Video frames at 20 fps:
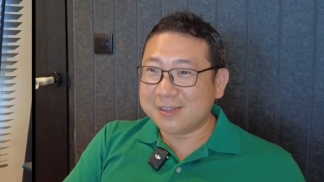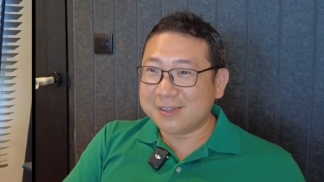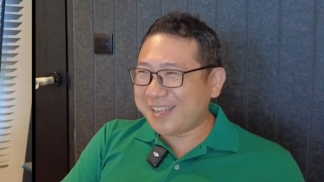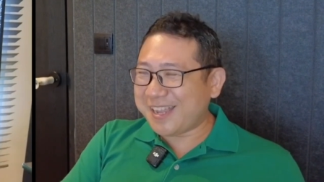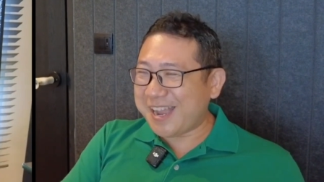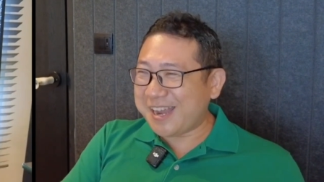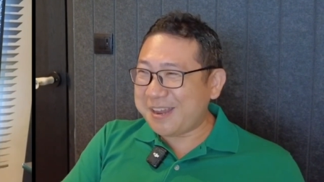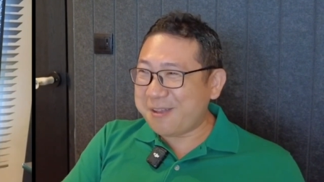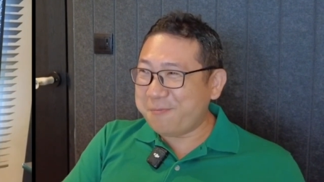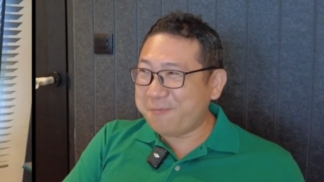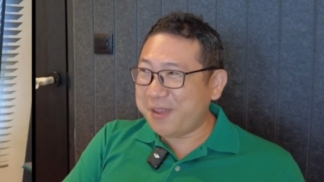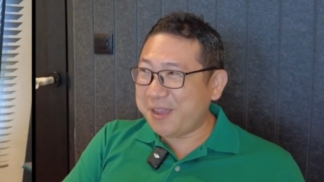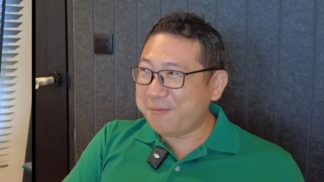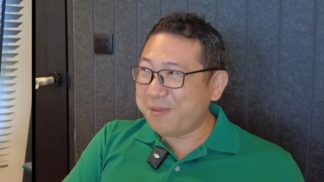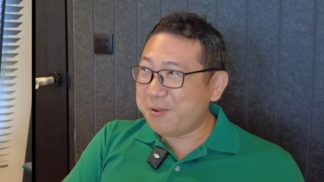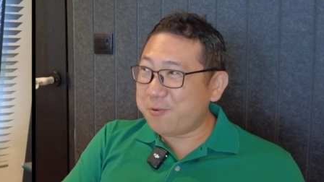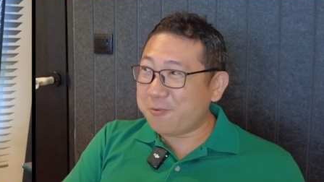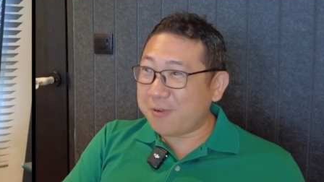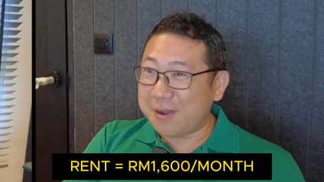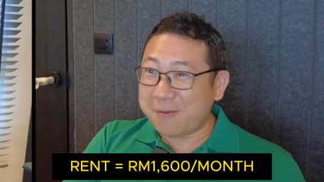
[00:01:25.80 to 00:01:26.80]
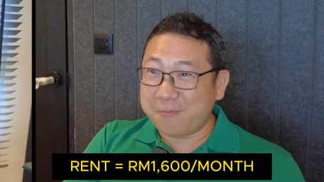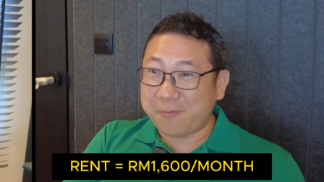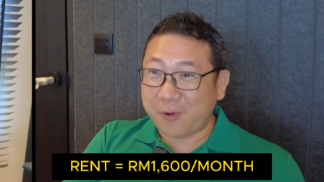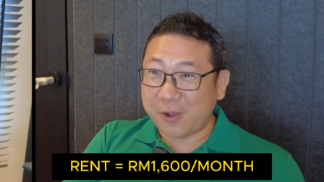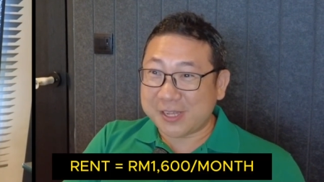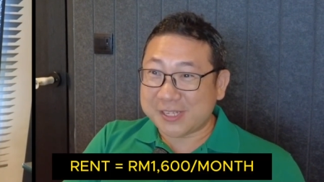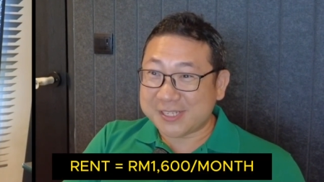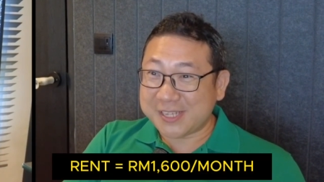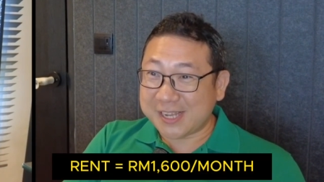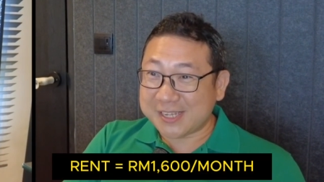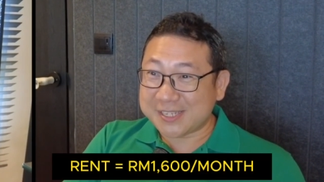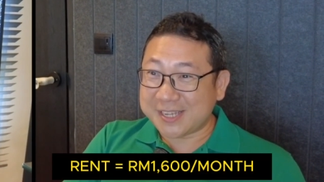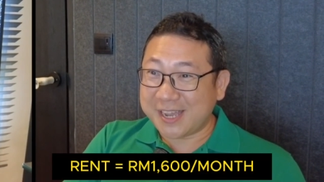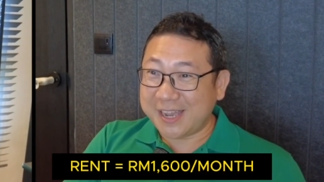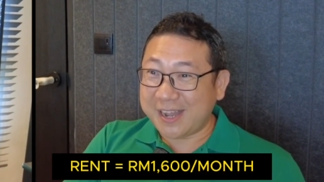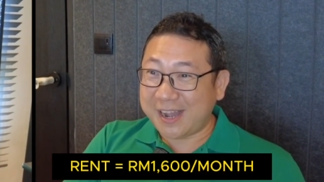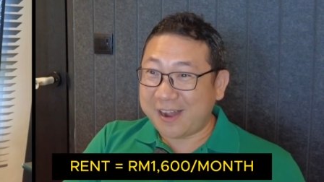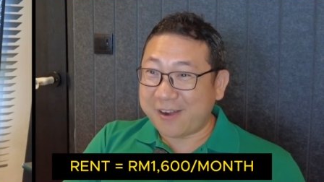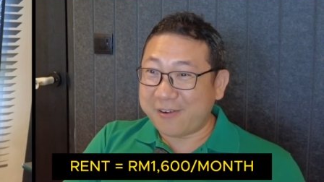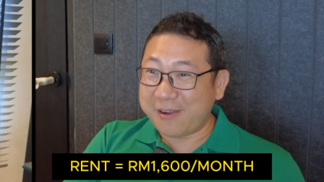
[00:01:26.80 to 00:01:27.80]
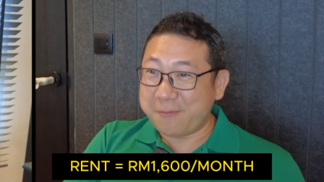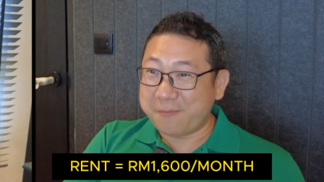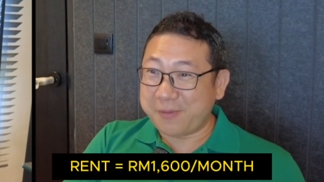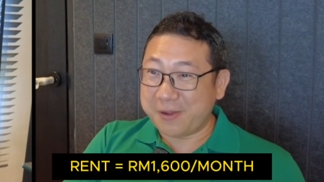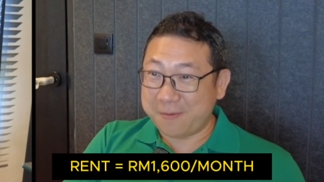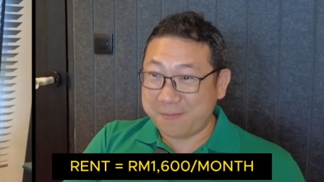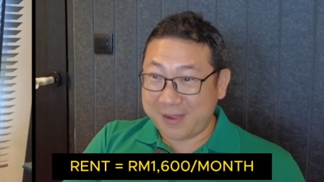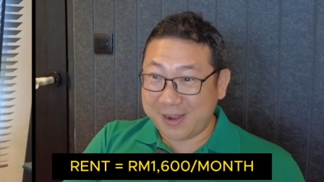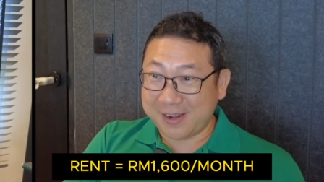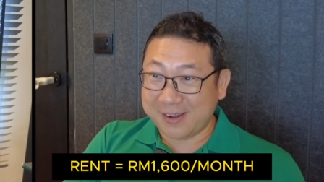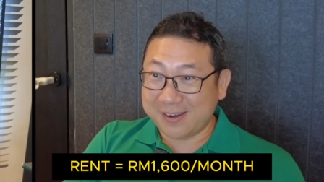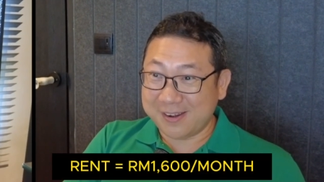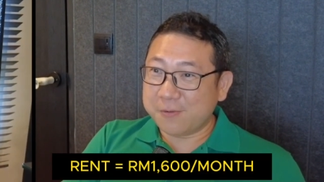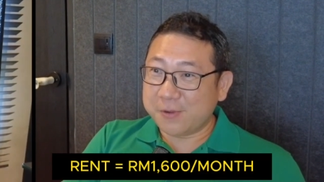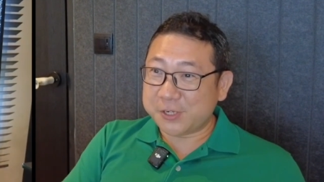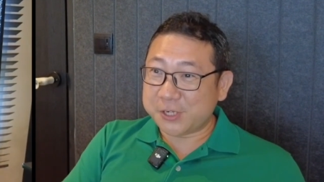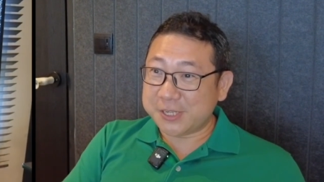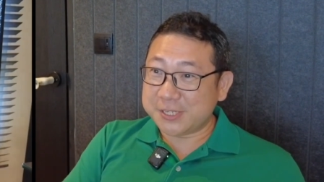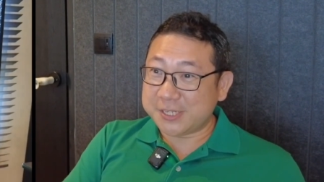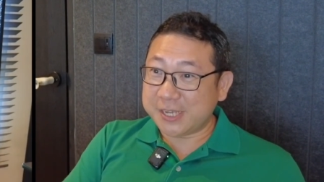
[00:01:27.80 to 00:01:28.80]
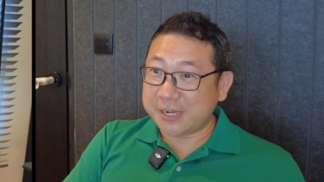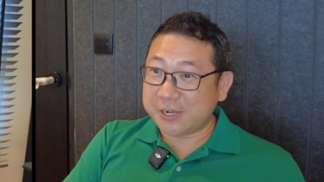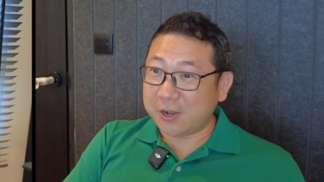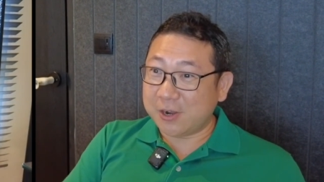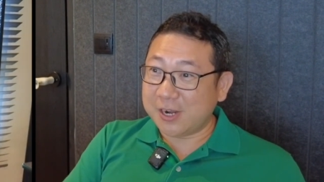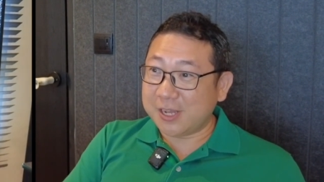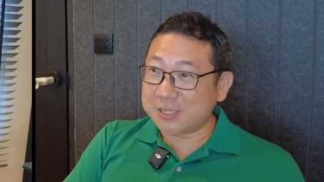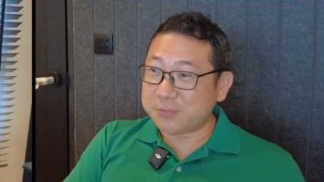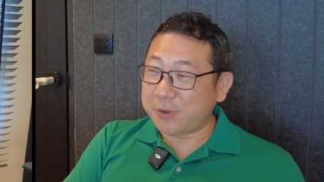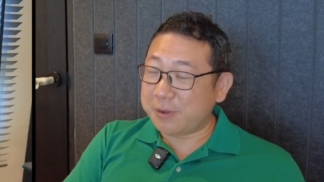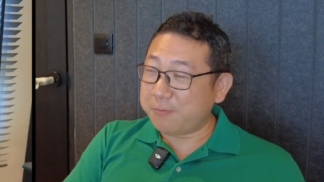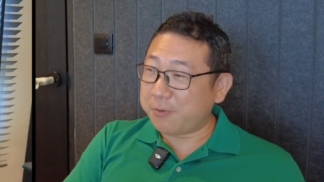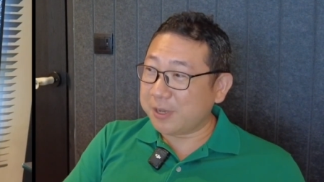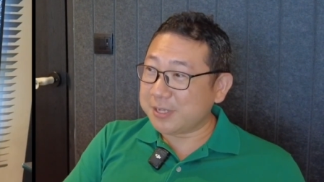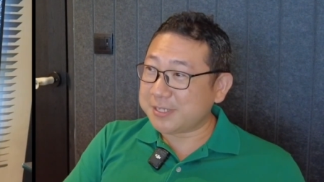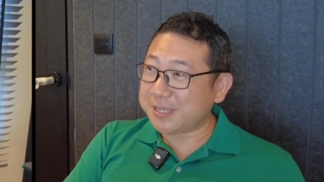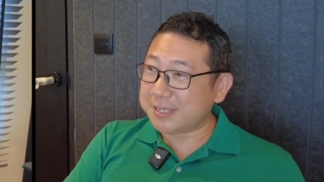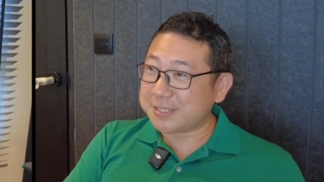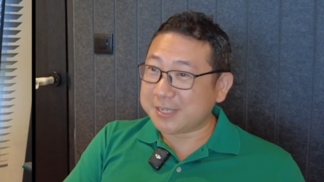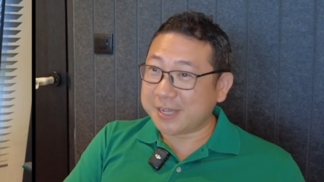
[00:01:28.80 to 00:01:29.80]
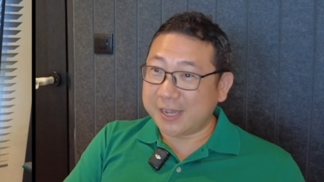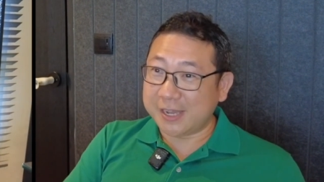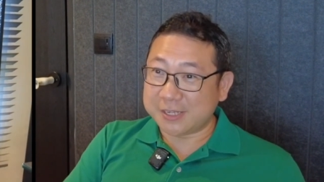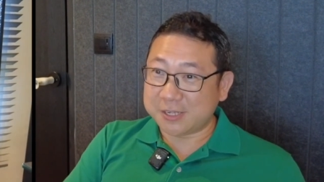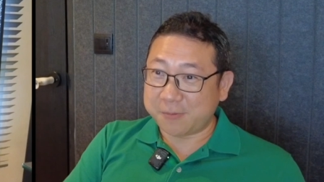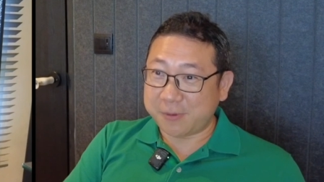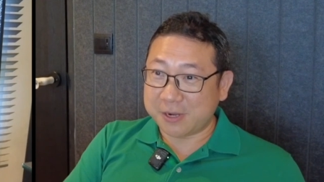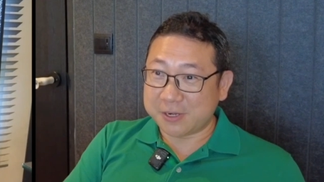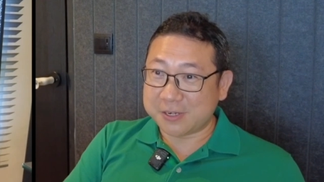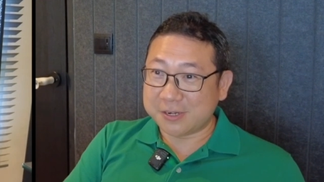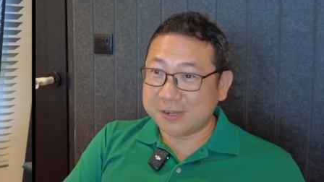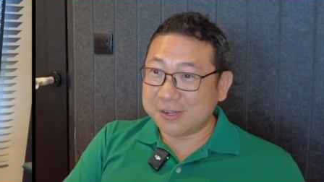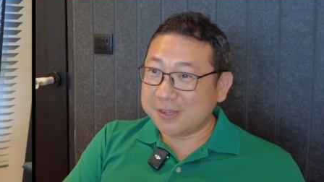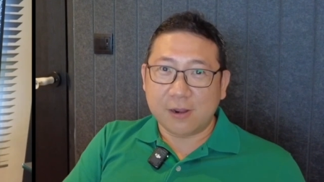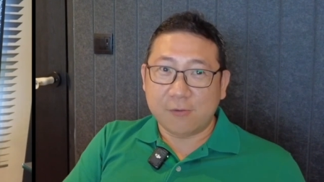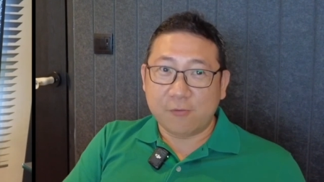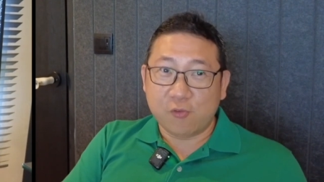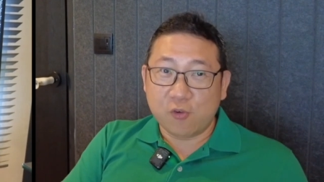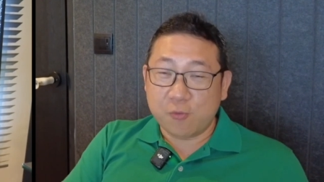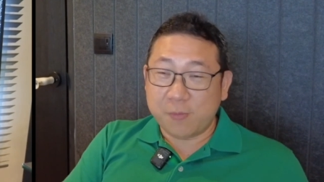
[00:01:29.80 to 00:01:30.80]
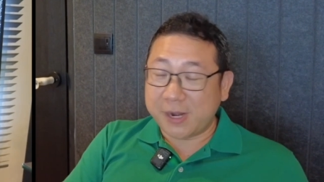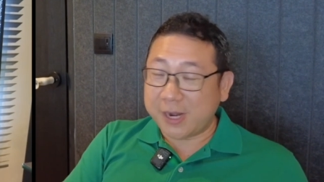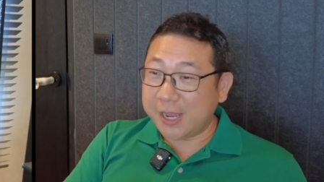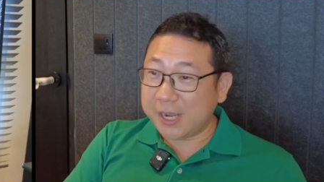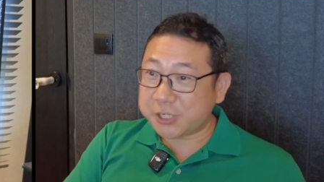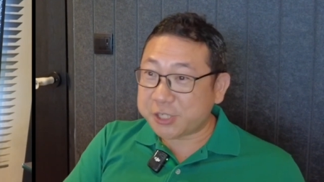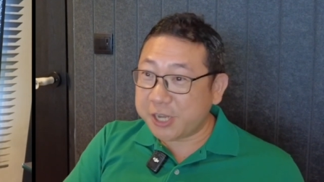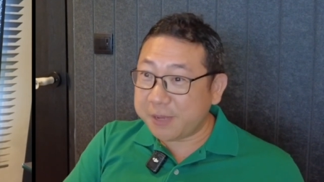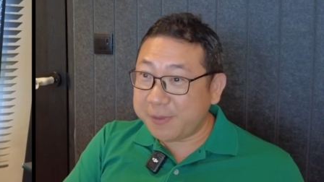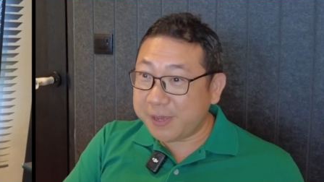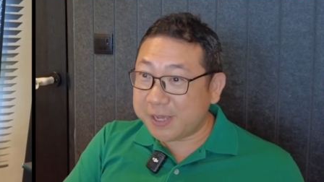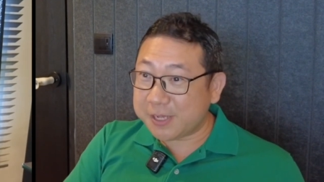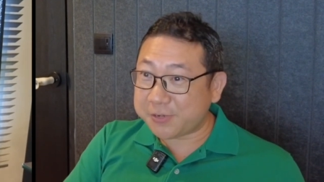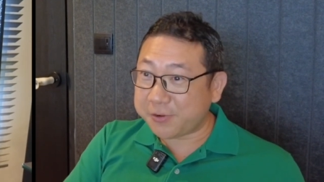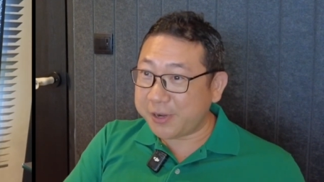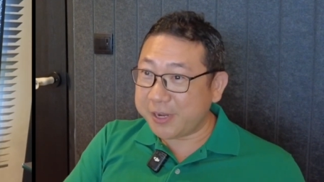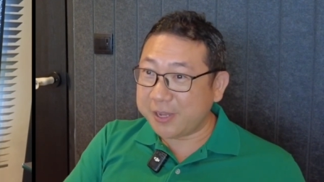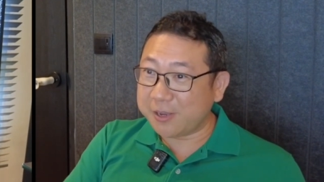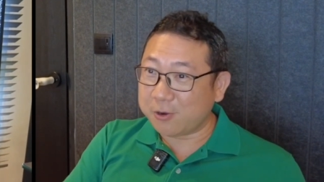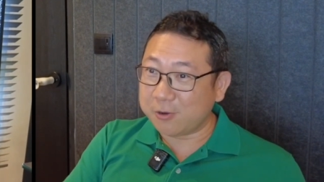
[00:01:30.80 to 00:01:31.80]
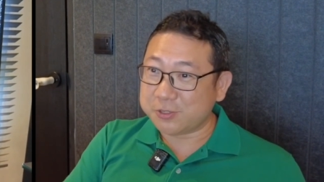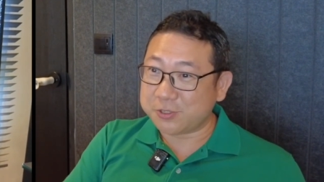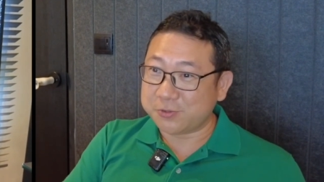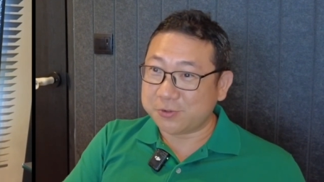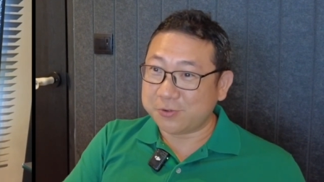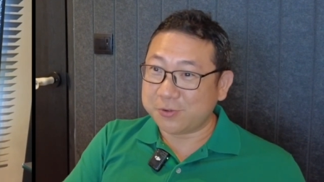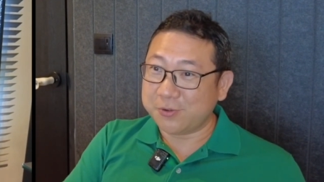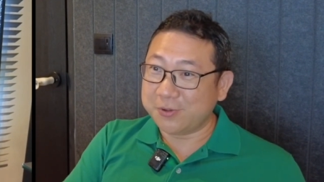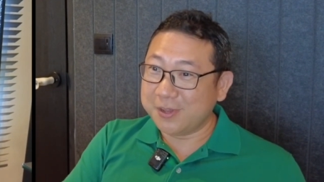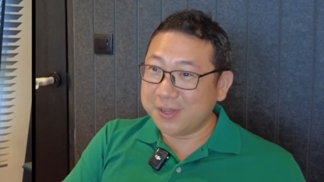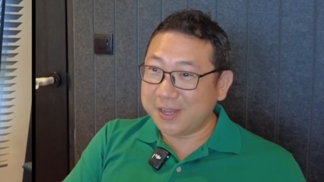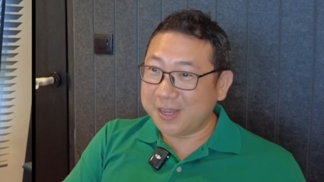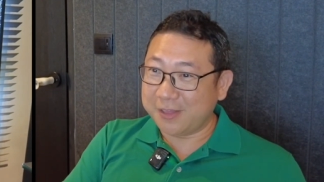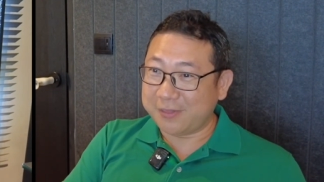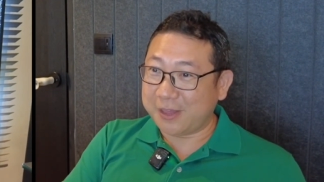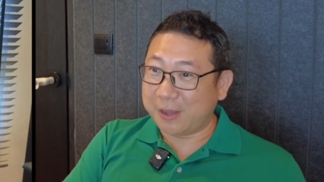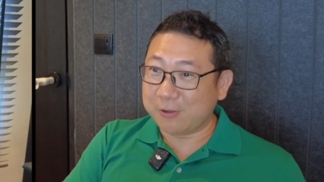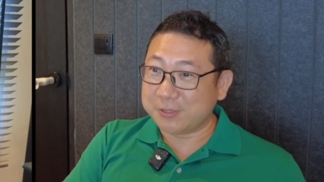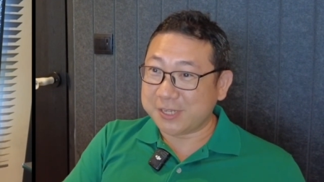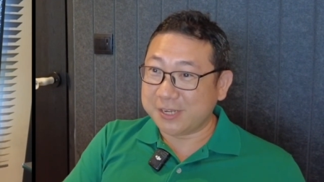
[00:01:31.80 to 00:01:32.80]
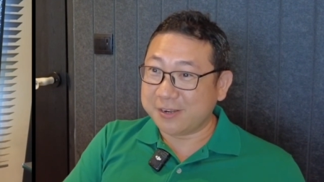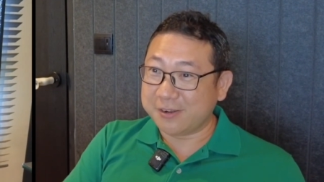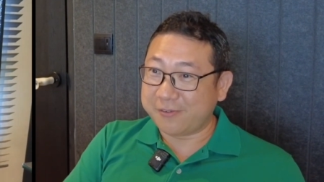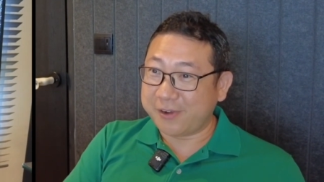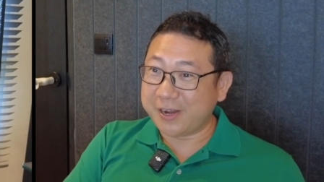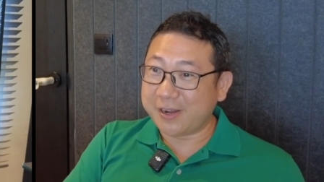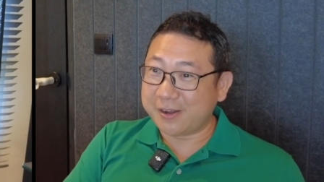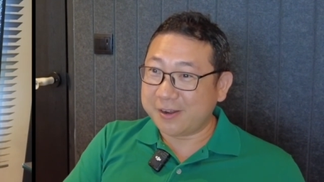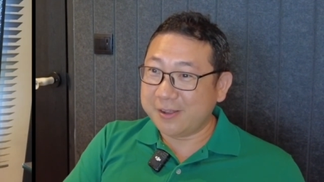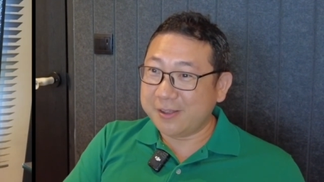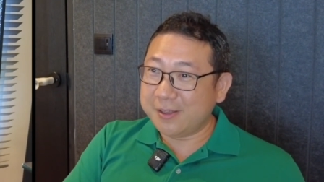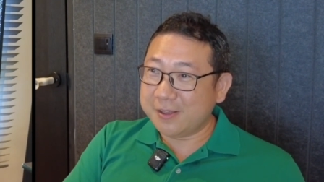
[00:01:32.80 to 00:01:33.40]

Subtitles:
Tenant pay me 1.6k RM per month, which in Sing dollars, 1.6k is how much? A room in a HDB is already close to 1,000, right?